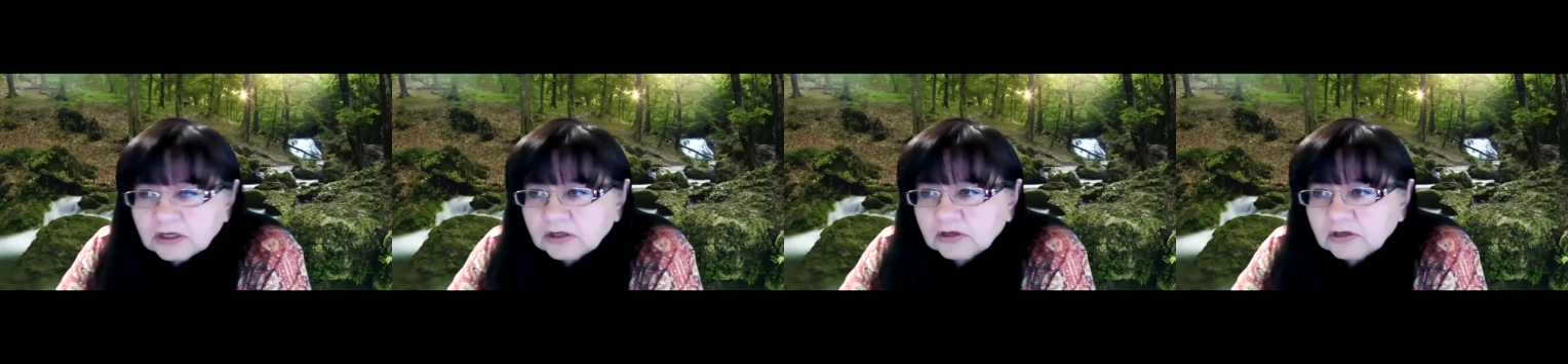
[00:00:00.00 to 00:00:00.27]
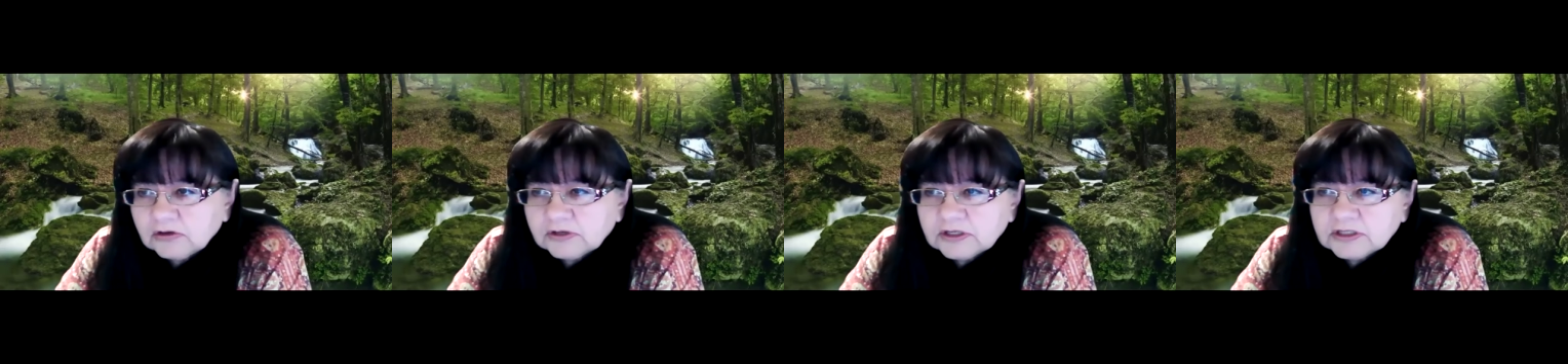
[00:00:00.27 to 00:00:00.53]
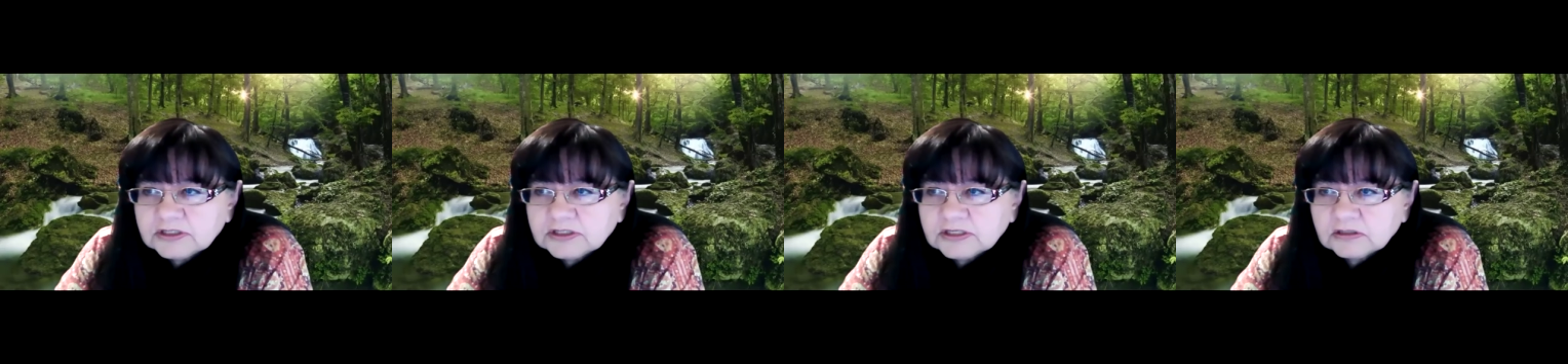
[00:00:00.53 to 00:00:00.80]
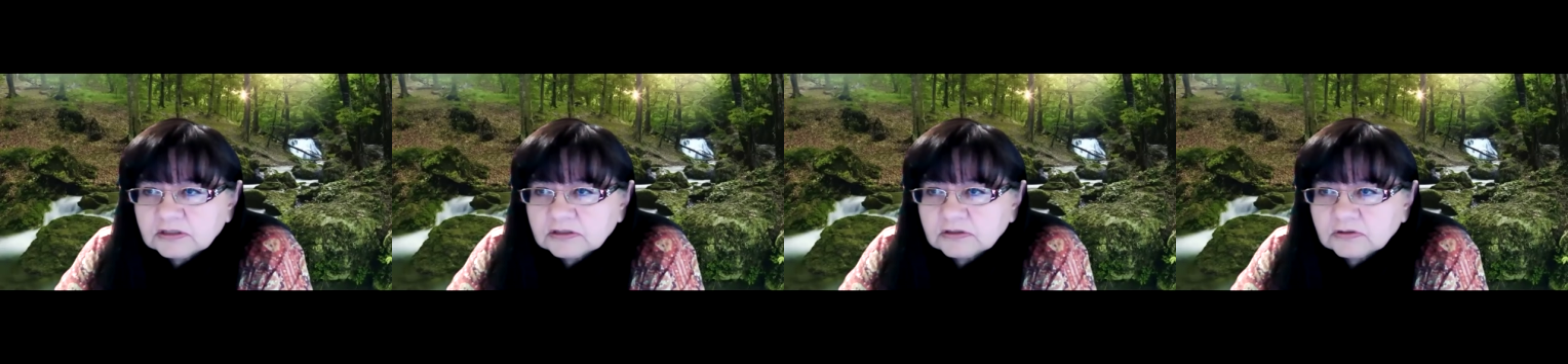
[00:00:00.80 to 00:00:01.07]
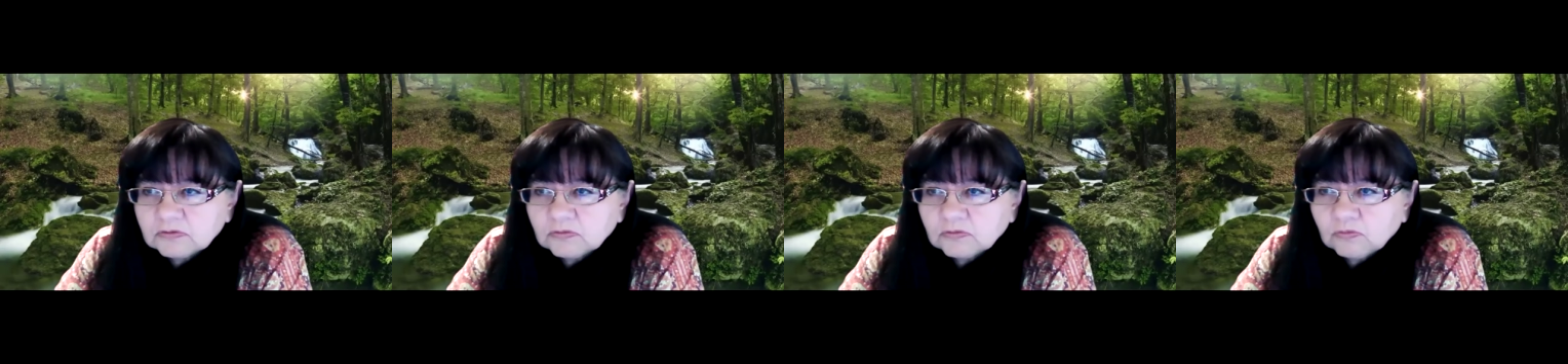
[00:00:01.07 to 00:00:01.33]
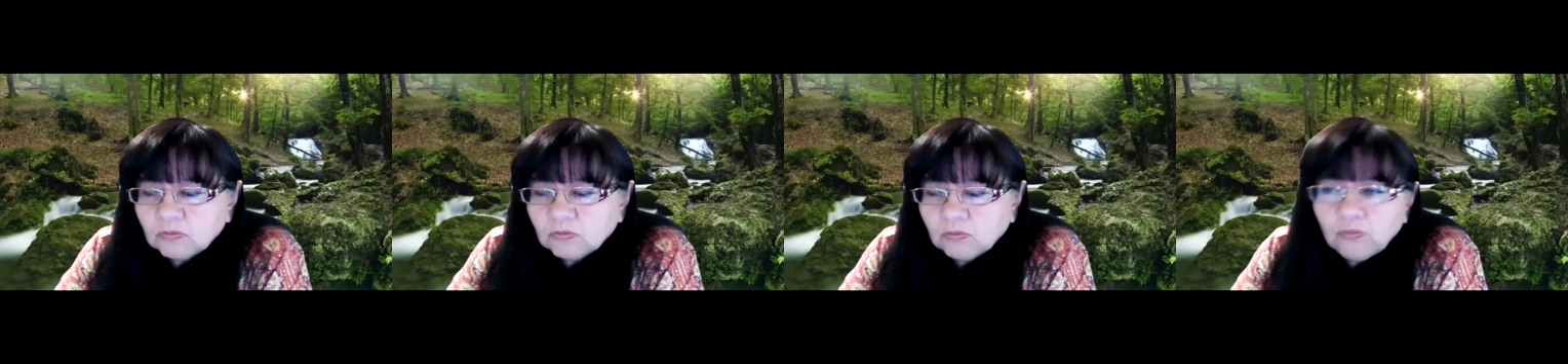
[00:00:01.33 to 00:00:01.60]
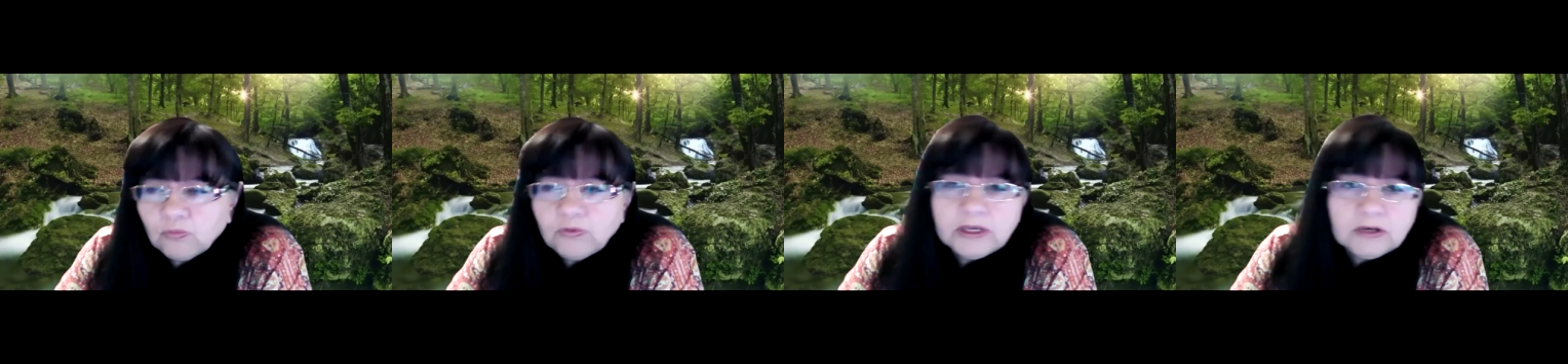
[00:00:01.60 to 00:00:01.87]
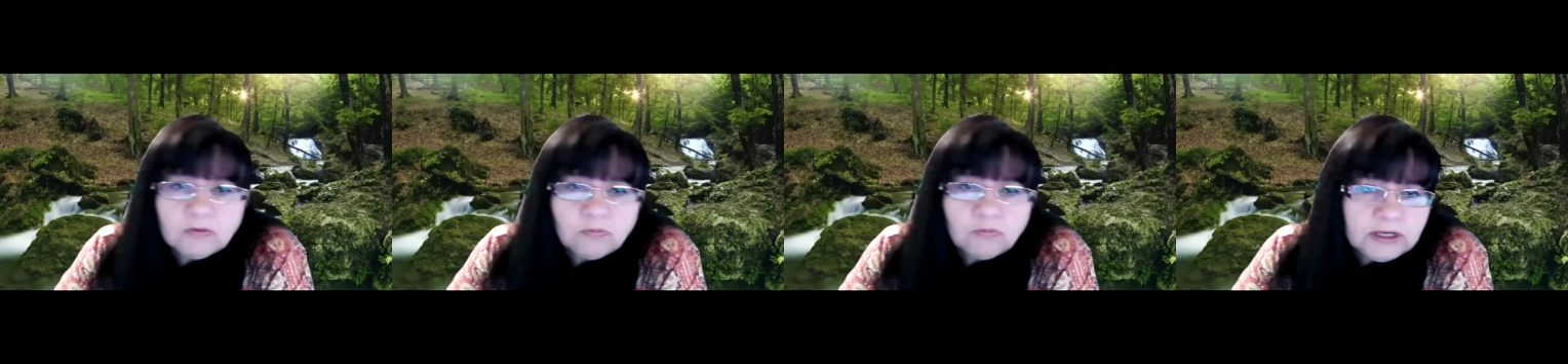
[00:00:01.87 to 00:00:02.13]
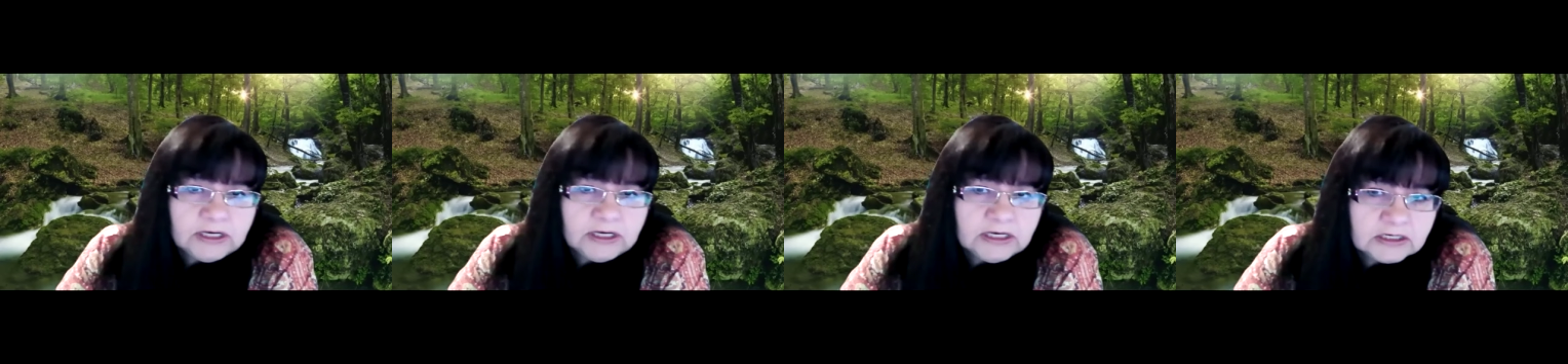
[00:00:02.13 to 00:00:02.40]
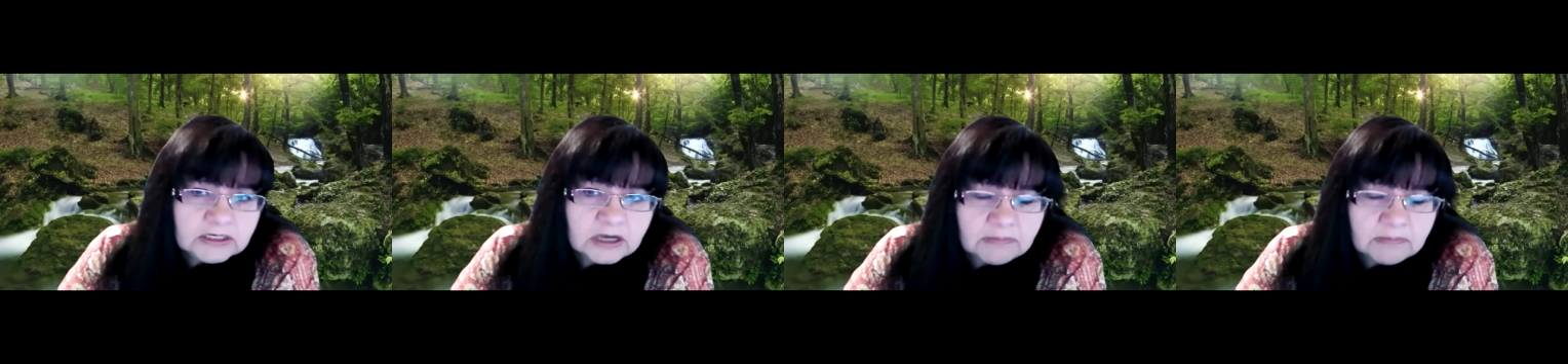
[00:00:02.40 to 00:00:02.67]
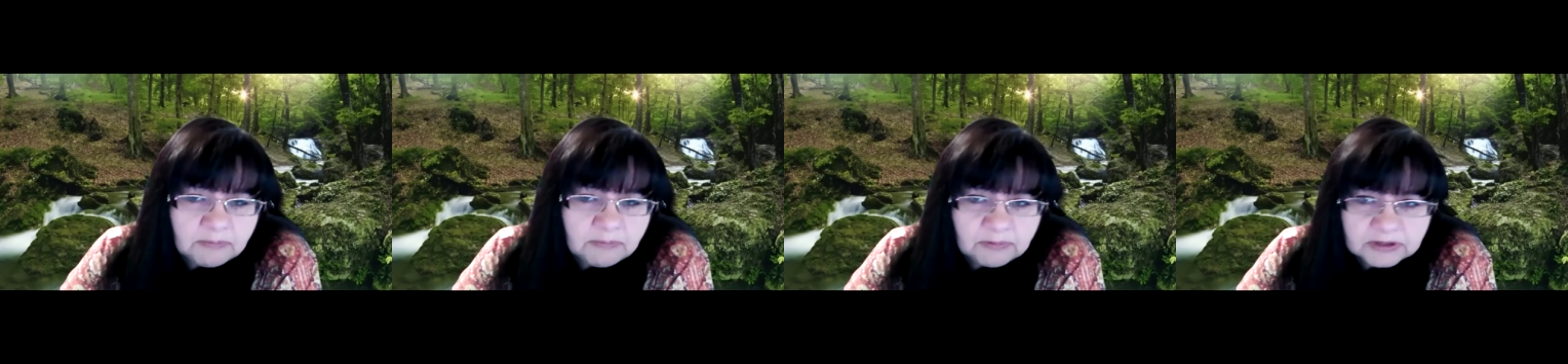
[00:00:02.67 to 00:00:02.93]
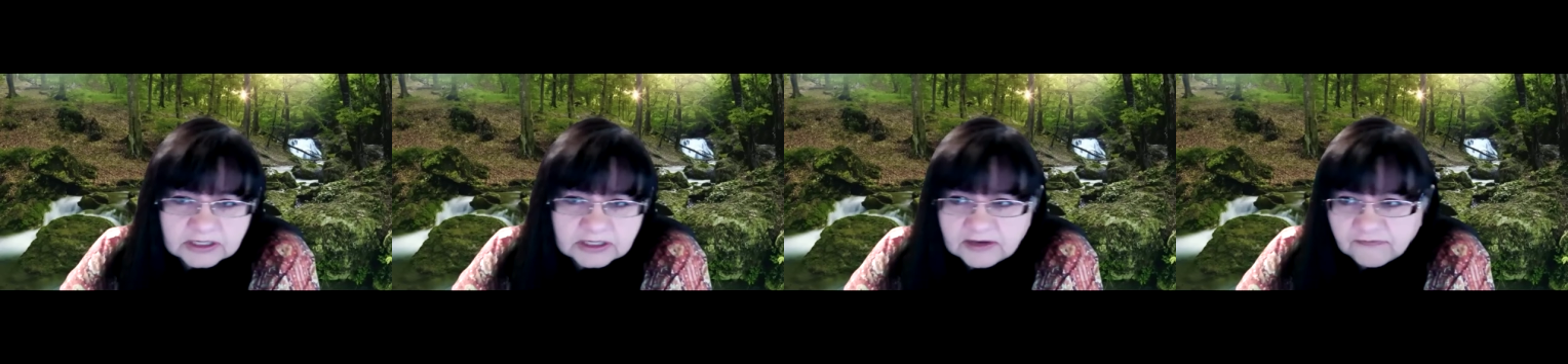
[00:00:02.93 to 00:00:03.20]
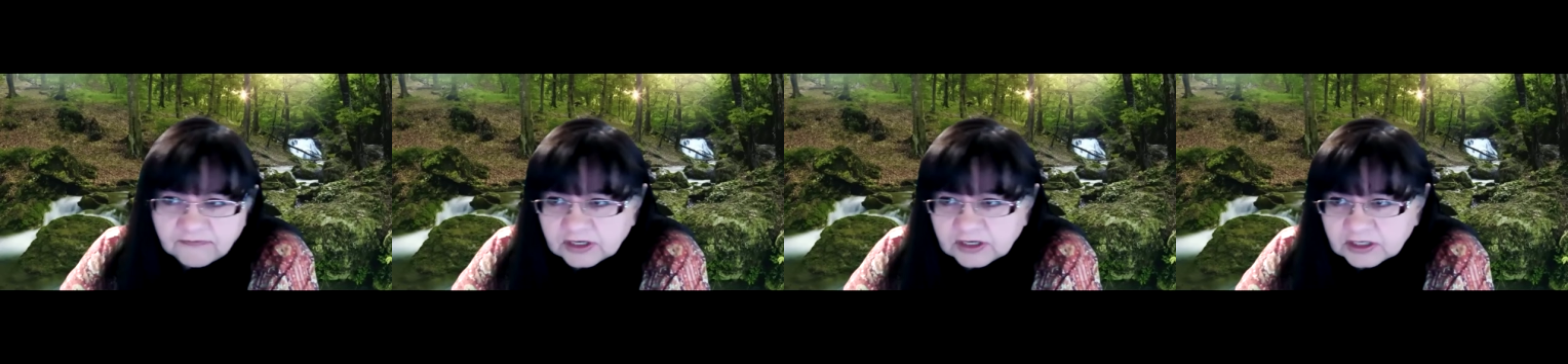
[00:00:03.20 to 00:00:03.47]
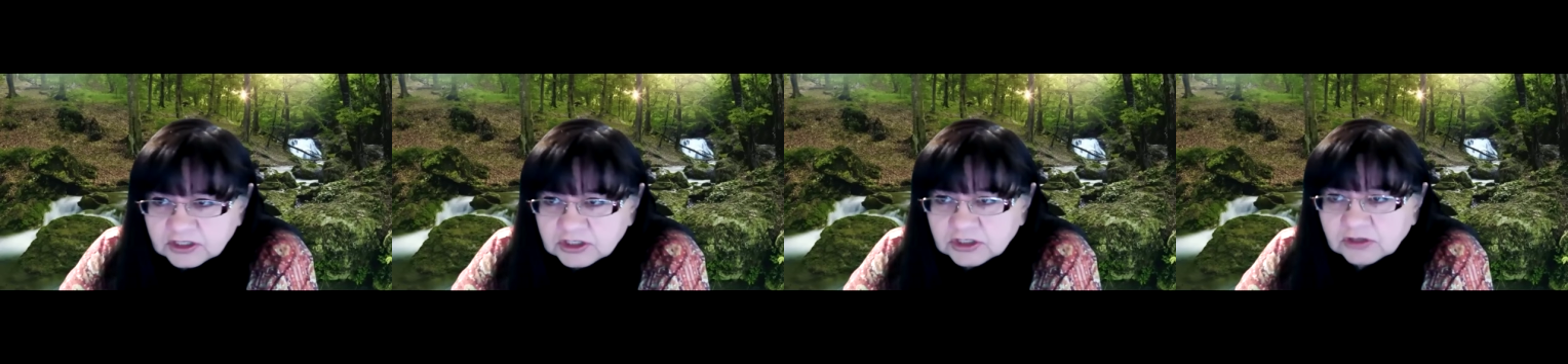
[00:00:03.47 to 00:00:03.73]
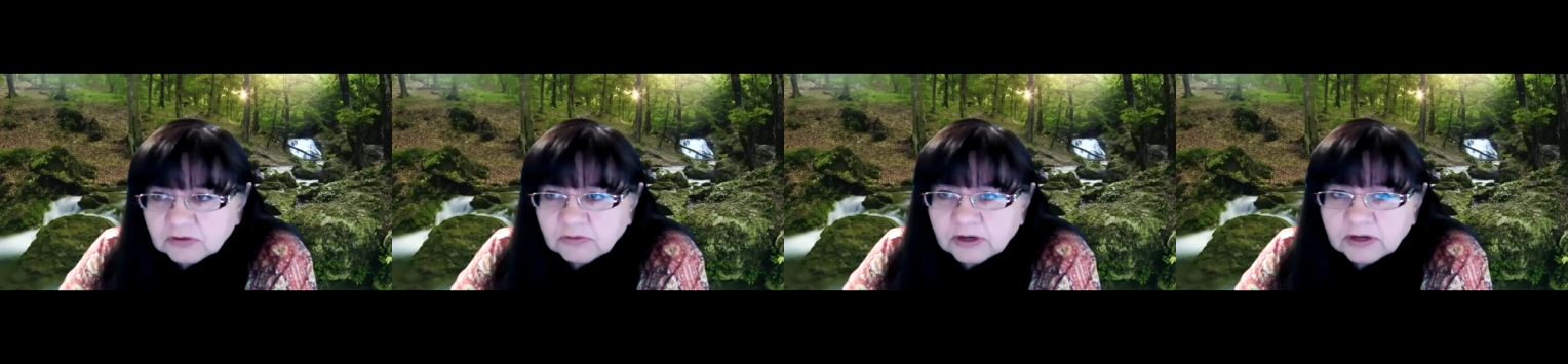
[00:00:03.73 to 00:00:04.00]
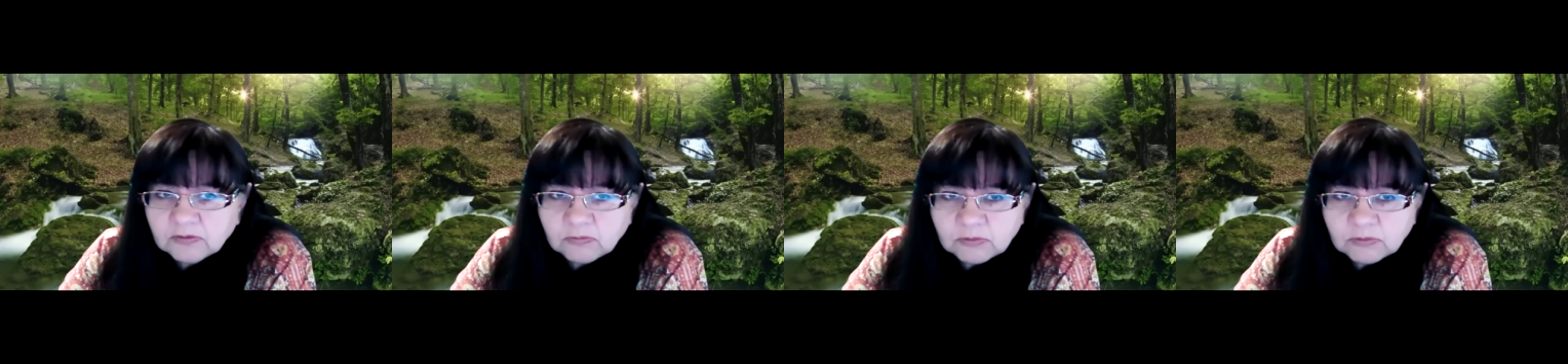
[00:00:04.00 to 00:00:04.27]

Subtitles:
is that we need to come up with a definition, right?